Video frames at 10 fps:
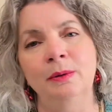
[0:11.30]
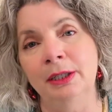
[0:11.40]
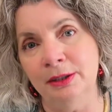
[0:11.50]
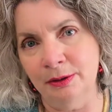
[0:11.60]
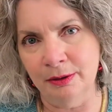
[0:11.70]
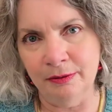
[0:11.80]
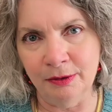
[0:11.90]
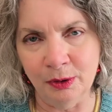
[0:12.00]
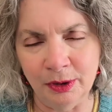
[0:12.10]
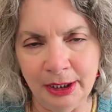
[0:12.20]
what to
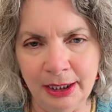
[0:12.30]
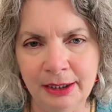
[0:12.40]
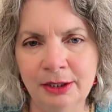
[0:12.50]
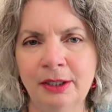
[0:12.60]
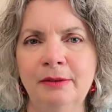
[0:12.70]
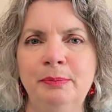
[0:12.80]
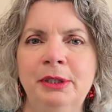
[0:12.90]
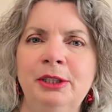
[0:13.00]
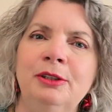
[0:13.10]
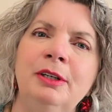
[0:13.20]
avoid. So I've
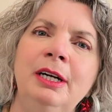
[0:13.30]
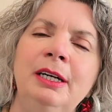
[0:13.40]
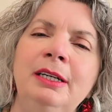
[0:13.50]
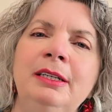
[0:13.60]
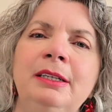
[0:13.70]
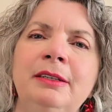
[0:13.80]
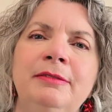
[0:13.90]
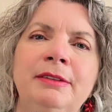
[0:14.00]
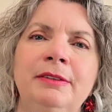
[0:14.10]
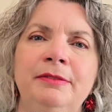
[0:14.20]
been trying
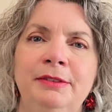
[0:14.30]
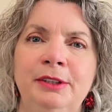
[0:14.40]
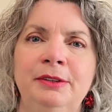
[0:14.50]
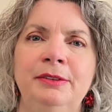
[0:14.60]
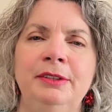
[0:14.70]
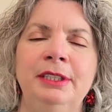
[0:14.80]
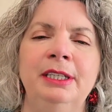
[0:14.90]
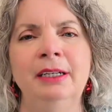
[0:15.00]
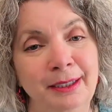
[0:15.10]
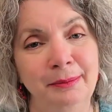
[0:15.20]
different foods.
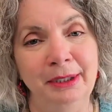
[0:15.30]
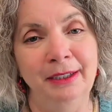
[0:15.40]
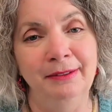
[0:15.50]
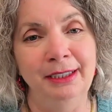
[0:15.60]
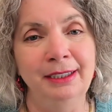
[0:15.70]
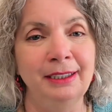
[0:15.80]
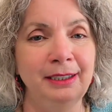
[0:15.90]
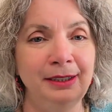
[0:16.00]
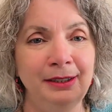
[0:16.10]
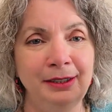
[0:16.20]
I'm
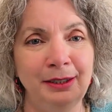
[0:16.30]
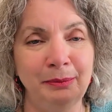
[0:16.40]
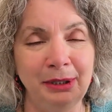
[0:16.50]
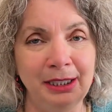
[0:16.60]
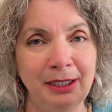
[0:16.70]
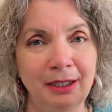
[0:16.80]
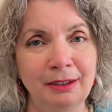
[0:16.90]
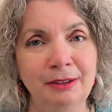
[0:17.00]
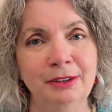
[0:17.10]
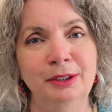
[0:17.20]
having a
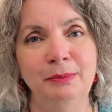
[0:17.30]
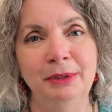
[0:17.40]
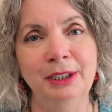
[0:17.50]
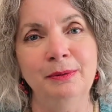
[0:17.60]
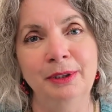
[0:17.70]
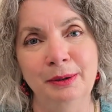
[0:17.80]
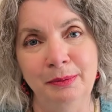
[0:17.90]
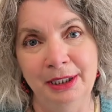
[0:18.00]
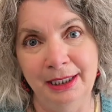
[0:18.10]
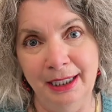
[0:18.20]
McDonald's
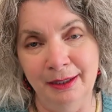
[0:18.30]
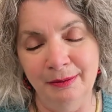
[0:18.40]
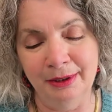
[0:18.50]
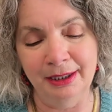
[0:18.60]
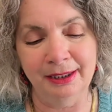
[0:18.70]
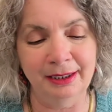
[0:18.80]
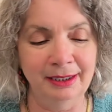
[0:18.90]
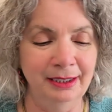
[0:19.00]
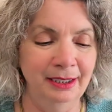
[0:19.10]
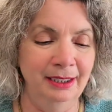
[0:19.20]
McRib
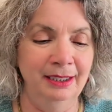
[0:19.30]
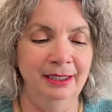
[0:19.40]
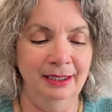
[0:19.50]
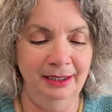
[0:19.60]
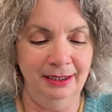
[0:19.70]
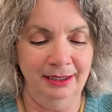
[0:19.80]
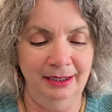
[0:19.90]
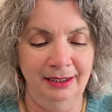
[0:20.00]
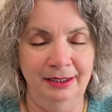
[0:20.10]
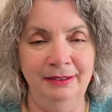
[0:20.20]
sandwich.
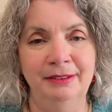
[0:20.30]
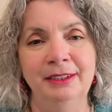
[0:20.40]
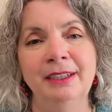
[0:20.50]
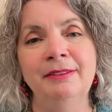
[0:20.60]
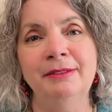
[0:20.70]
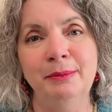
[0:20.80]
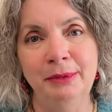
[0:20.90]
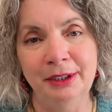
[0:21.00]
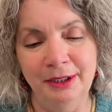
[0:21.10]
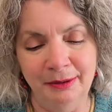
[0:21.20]
So if you're not
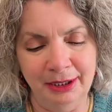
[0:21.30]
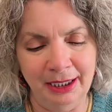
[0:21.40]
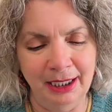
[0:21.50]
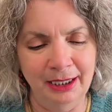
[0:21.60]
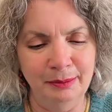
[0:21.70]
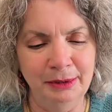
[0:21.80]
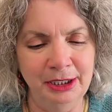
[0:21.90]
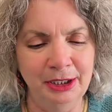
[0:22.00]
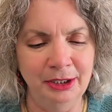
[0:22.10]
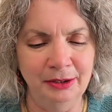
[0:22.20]
familiar with that, let
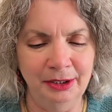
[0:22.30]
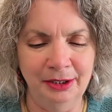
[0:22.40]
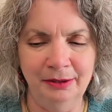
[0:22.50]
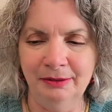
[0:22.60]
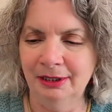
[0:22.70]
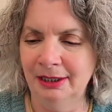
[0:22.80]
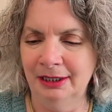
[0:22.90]
me show you.